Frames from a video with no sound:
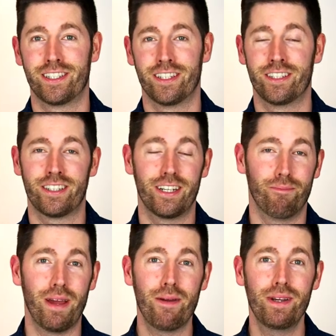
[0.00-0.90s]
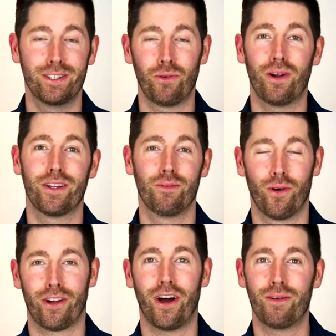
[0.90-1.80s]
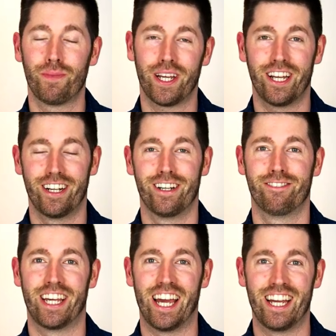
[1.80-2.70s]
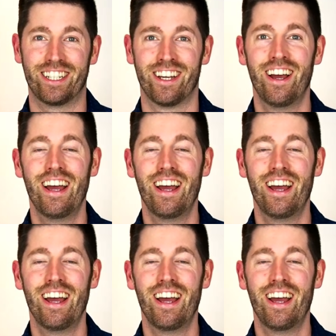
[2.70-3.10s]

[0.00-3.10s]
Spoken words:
and this it maybe is one of the more complicated of the 8,